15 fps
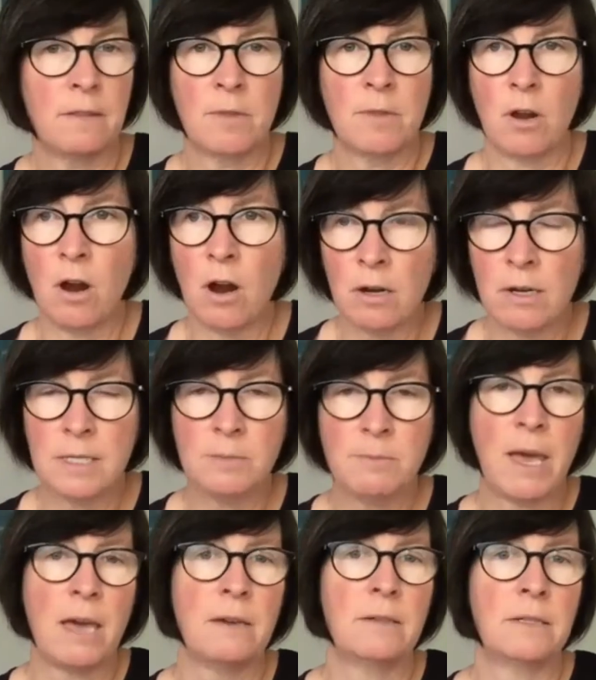Their heart is
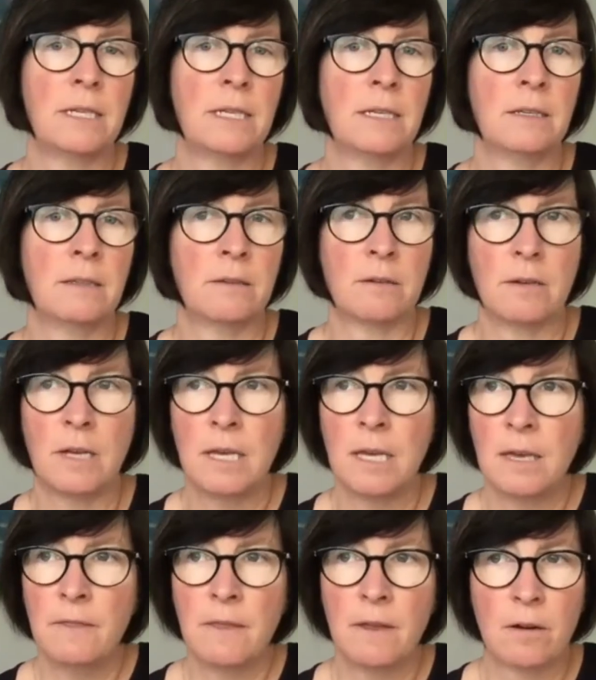pounding,
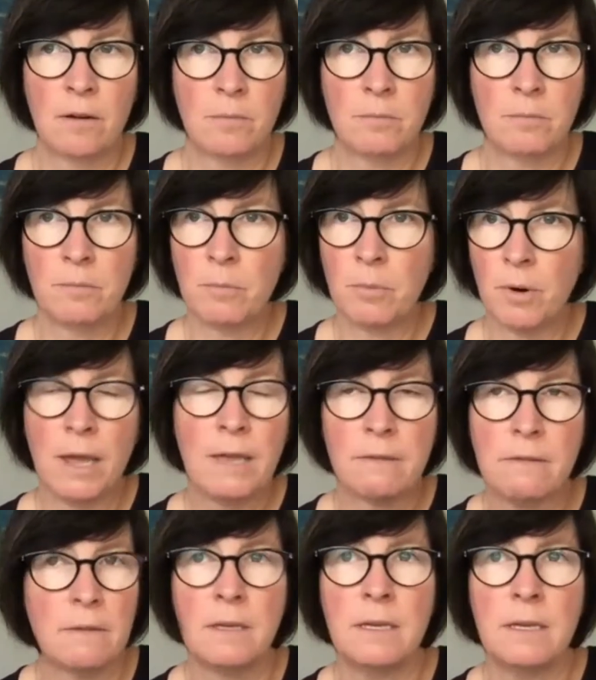they're
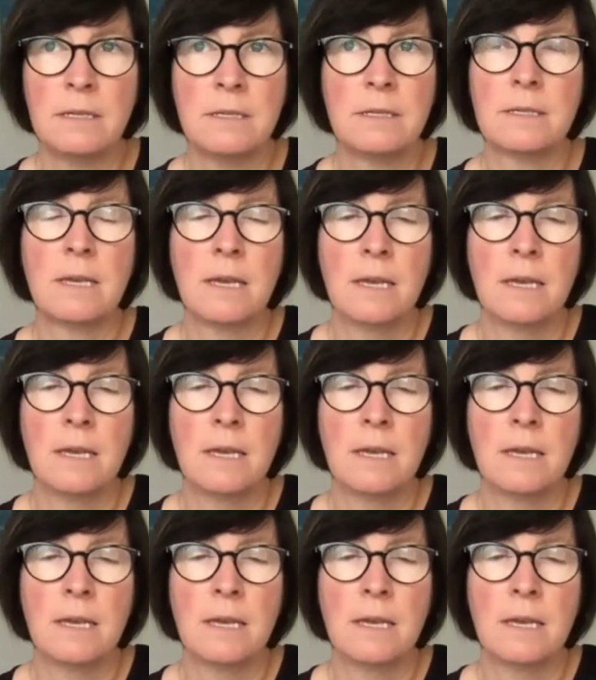breathless.